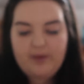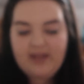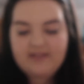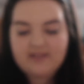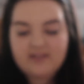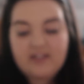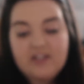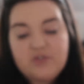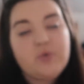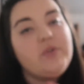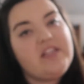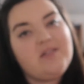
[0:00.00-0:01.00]
pins and then I
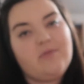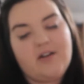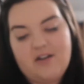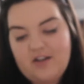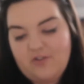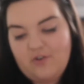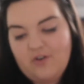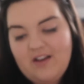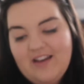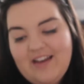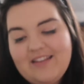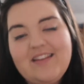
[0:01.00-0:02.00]
saw this one and I thought,
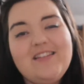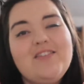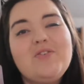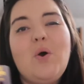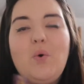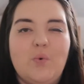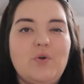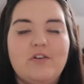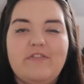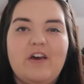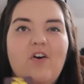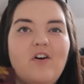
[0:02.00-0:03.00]
this has got all
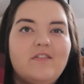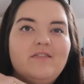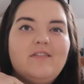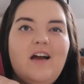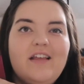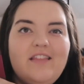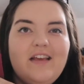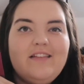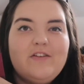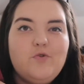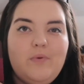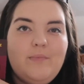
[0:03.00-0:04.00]
of it on. I think
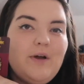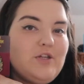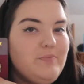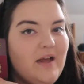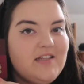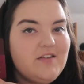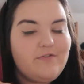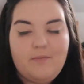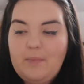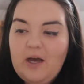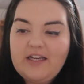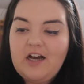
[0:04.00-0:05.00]
this would be much better for
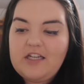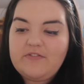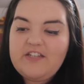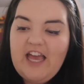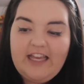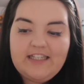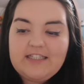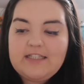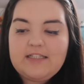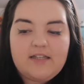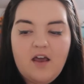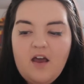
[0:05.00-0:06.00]
my kind of
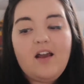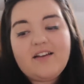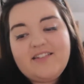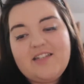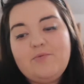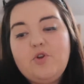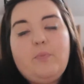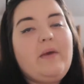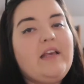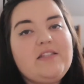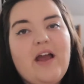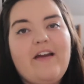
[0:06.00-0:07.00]
tastes. Like I said, I'm not the
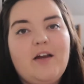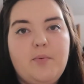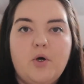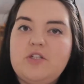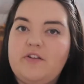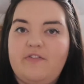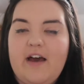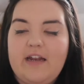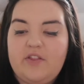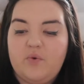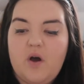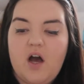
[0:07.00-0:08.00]
biggest Harry Potter fan
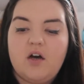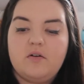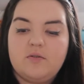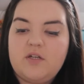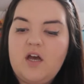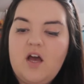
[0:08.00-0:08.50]
in the world.